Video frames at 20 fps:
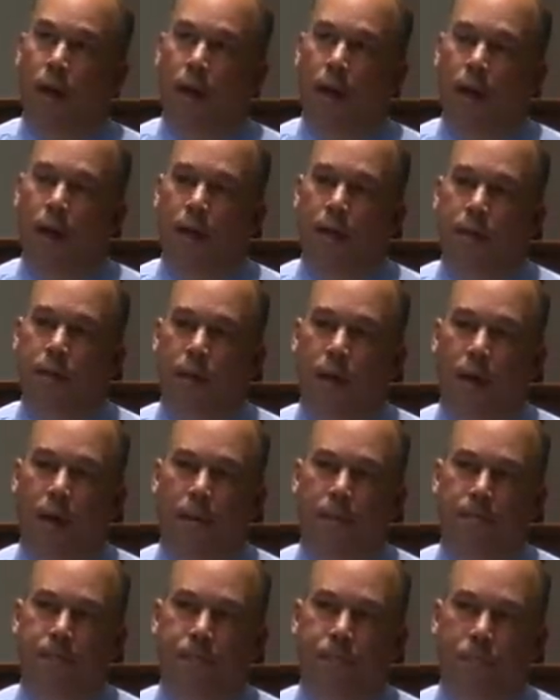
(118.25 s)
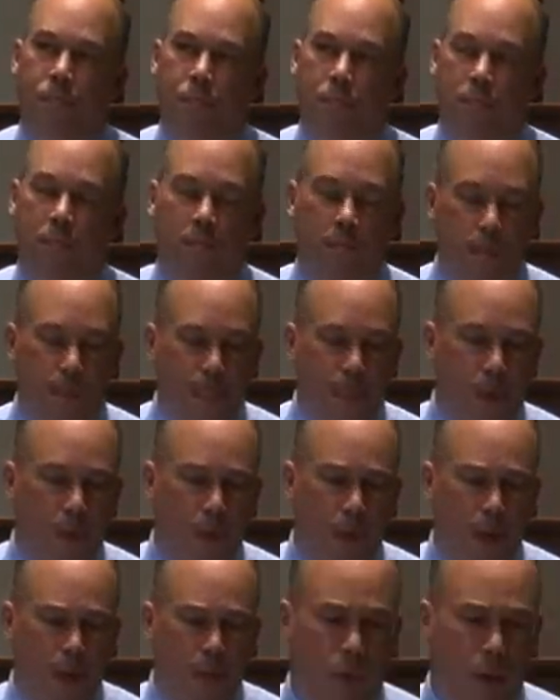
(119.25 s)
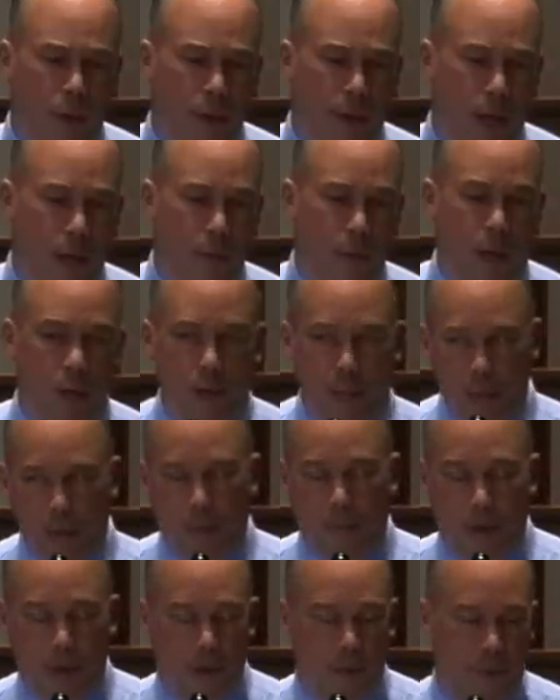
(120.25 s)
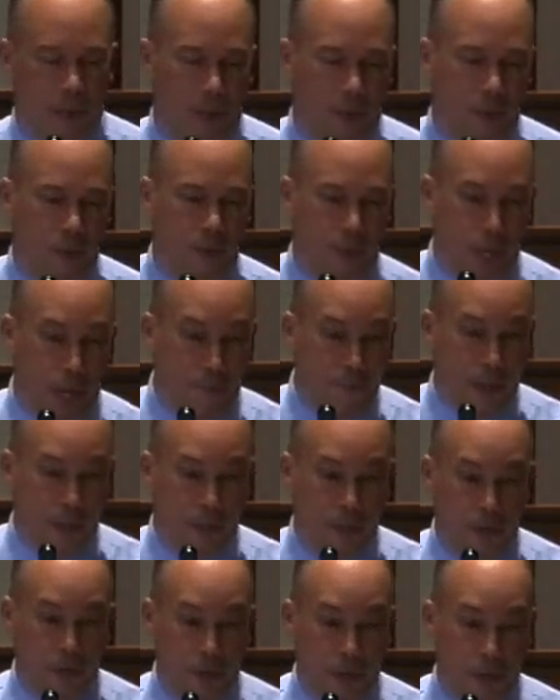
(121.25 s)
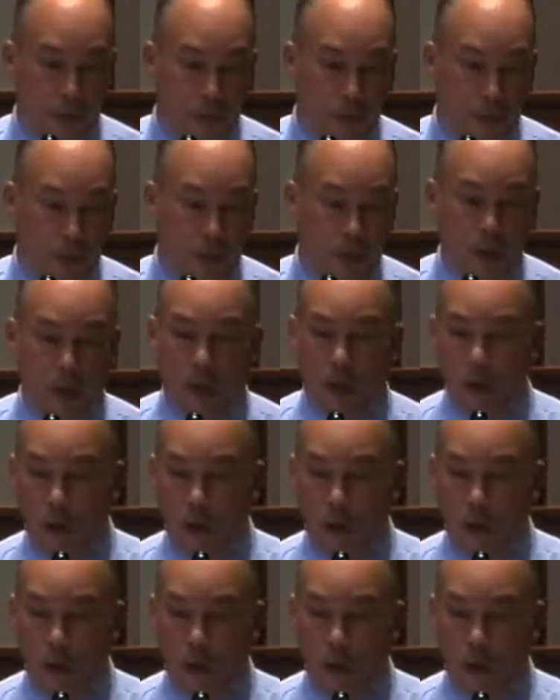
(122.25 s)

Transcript: And we one, KML, Keel Markup Language. We gave that to OGC.